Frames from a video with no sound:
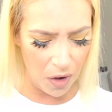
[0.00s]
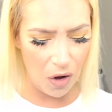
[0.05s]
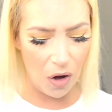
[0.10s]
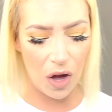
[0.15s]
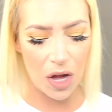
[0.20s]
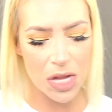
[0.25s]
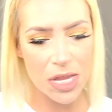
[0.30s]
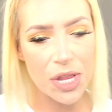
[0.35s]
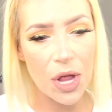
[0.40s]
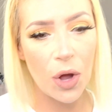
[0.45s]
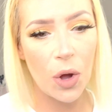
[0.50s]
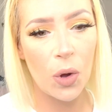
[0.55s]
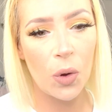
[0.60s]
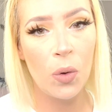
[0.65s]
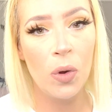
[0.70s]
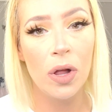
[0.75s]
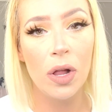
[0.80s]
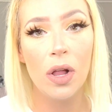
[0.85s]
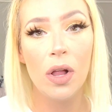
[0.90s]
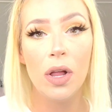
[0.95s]

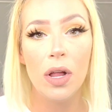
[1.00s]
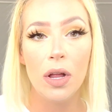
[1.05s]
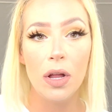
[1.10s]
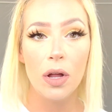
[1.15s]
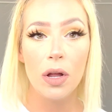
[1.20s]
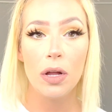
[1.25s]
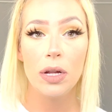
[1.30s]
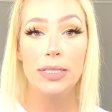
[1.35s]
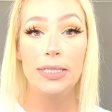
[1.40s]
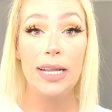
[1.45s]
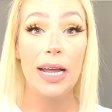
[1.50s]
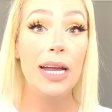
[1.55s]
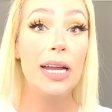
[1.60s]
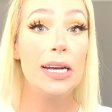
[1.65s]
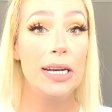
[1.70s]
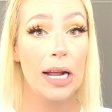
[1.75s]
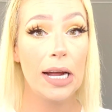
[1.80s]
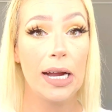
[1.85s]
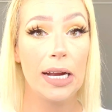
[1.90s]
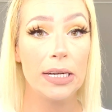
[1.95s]
Also, day
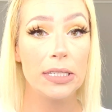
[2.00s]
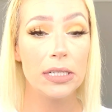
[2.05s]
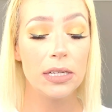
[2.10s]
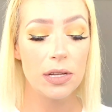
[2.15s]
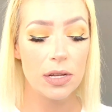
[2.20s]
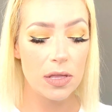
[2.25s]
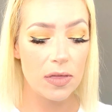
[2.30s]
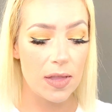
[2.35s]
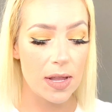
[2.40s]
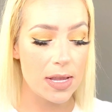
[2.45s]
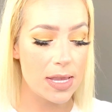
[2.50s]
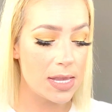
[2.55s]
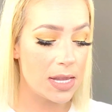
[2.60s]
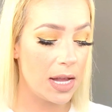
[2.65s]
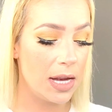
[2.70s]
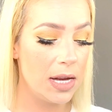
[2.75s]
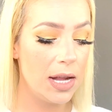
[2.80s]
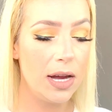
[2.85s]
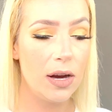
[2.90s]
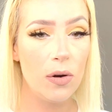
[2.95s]
and night. This
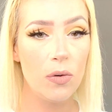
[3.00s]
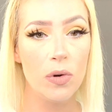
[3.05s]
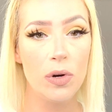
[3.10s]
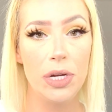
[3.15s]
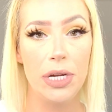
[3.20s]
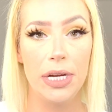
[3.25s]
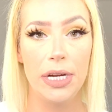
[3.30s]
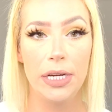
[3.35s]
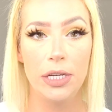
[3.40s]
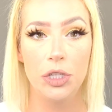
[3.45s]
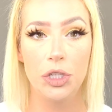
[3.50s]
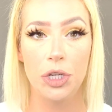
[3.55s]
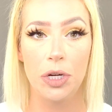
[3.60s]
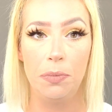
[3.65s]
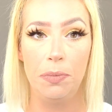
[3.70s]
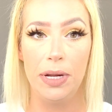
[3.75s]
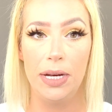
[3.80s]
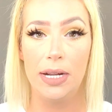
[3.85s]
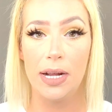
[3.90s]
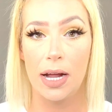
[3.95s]
skincare routine
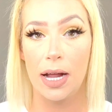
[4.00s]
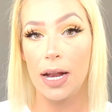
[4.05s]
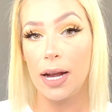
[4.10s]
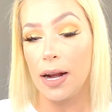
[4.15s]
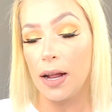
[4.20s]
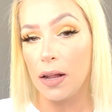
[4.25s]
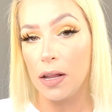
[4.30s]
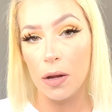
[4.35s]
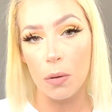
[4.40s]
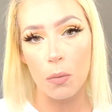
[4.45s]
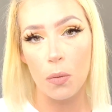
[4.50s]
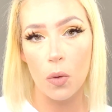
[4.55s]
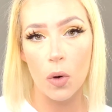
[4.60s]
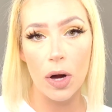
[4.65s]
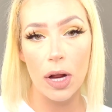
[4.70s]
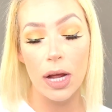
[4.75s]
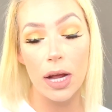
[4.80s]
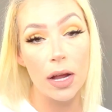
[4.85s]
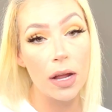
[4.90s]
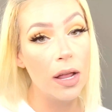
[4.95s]
should be done in the
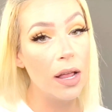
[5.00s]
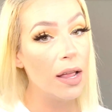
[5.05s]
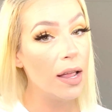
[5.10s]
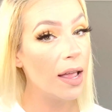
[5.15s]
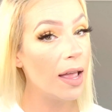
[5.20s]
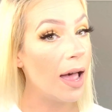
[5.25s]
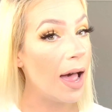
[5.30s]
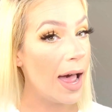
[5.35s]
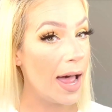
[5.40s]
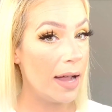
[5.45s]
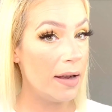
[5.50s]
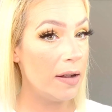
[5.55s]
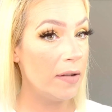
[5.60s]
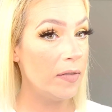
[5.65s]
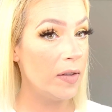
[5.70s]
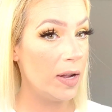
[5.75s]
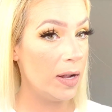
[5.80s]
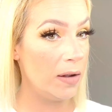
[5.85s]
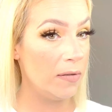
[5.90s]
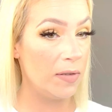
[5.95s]
morning and
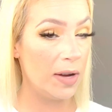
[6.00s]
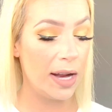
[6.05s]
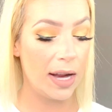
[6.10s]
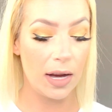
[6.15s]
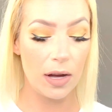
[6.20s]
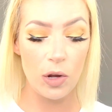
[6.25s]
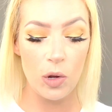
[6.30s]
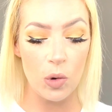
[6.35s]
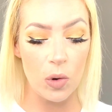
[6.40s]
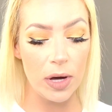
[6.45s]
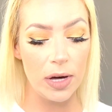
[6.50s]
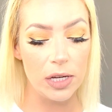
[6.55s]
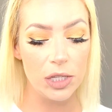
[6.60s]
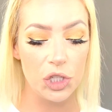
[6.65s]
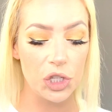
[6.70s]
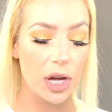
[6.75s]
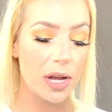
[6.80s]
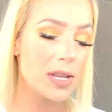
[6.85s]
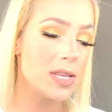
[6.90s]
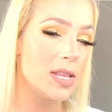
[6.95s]
in the evening. You can
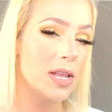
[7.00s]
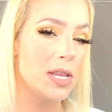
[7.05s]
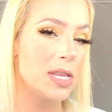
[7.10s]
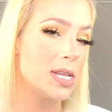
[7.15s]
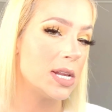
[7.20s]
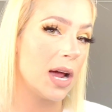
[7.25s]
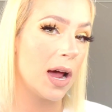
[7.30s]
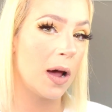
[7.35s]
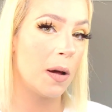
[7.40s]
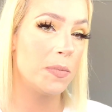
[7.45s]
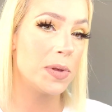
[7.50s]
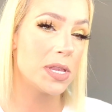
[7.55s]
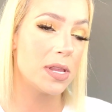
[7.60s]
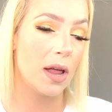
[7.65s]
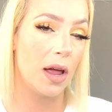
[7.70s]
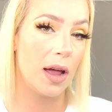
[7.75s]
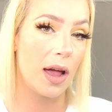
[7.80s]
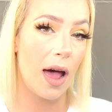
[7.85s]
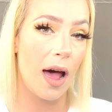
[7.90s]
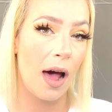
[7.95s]
adjust the steps
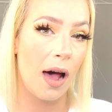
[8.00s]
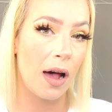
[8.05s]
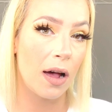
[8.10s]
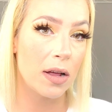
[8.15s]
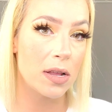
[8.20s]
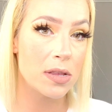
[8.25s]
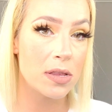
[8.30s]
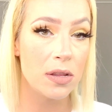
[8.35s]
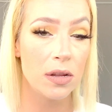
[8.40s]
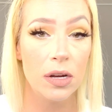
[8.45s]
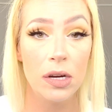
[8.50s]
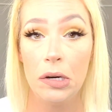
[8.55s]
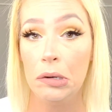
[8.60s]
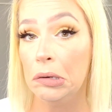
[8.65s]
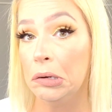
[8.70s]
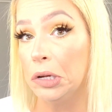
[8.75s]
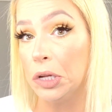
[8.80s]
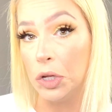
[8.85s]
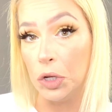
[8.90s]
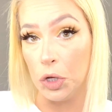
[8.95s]
like as
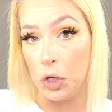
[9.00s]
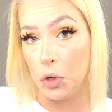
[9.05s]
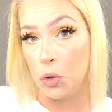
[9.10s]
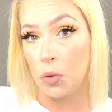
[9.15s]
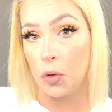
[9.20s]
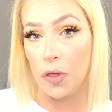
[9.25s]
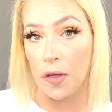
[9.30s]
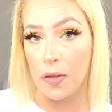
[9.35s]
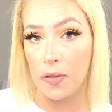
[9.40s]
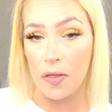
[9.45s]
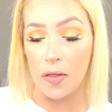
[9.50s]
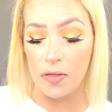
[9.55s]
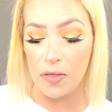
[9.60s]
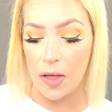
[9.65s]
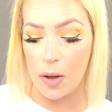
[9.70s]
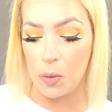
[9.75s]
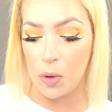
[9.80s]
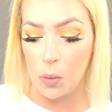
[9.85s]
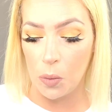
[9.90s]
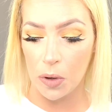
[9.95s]
you think that
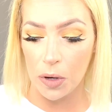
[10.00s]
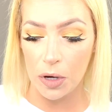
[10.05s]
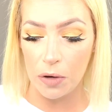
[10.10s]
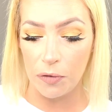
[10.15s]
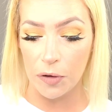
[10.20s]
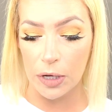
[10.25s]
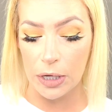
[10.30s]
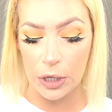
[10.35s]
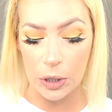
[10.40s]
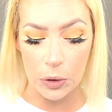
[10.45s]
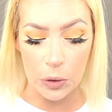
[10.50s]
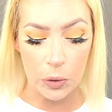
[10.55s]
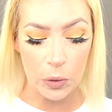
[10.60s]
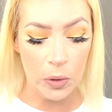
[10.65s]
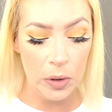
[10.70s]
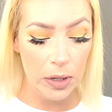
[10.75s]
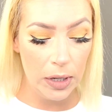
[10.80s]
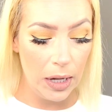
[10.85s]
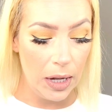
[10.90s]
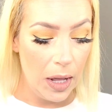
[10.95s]
they would work for
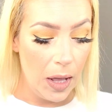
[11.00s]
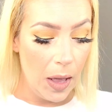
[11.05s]
you,